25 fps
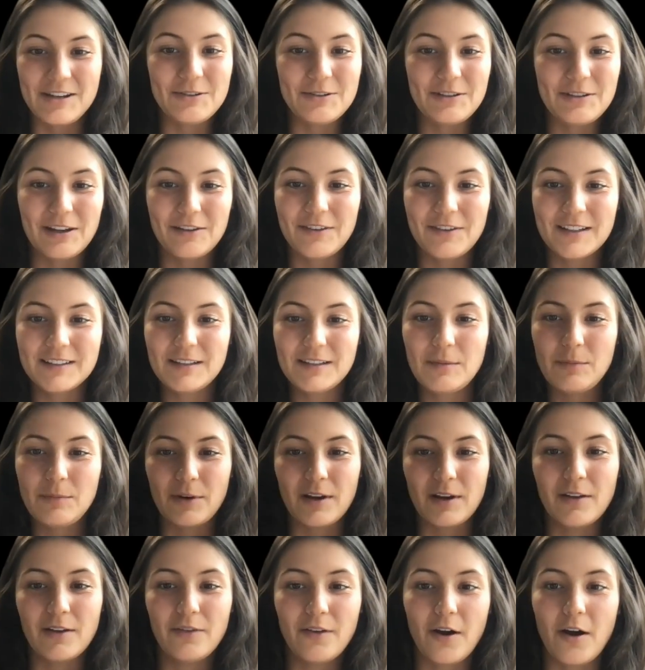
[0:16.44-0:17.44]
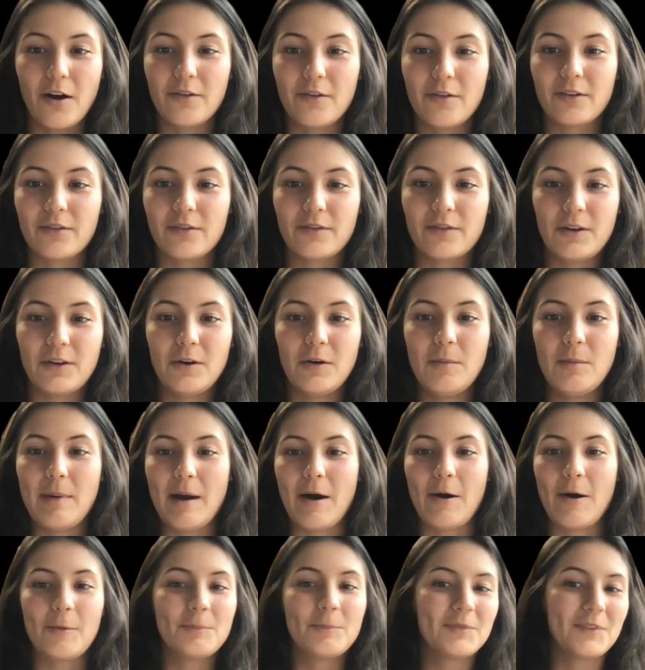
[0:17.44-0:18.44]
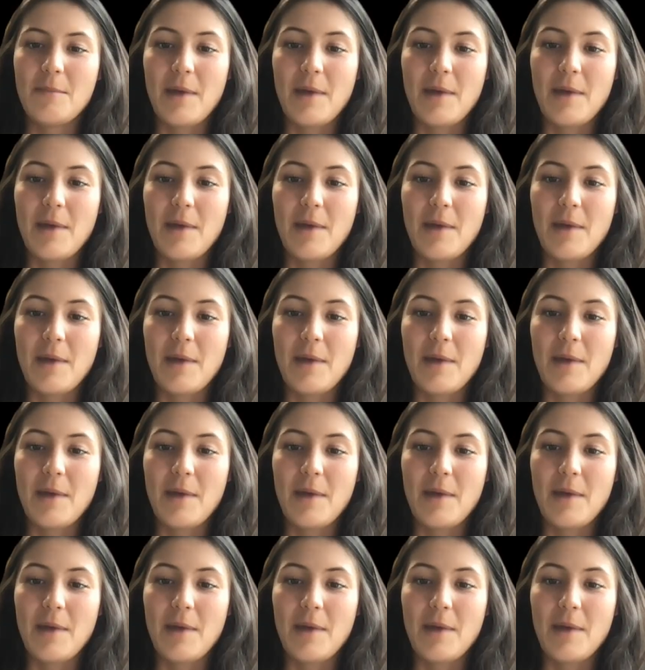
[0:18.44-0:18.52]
you give us a brief overview about